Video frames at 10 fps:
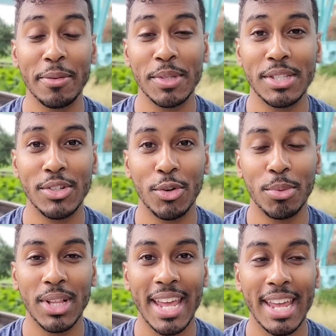is
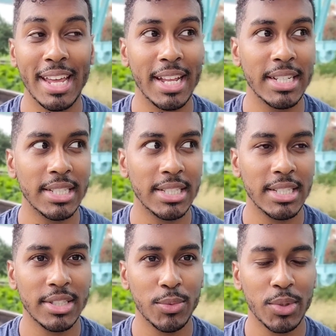Noble, and
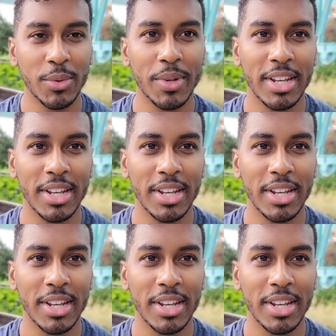it's really windy